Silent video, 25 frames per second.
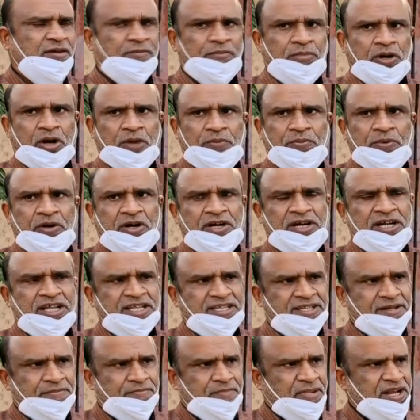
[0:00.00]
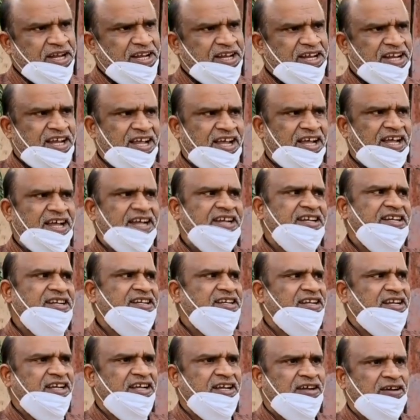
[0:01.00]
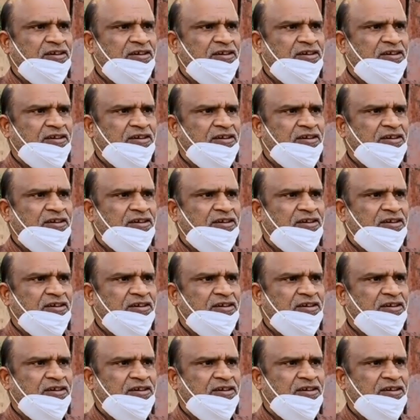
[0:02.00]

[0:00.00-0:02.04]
proper discipline and uh,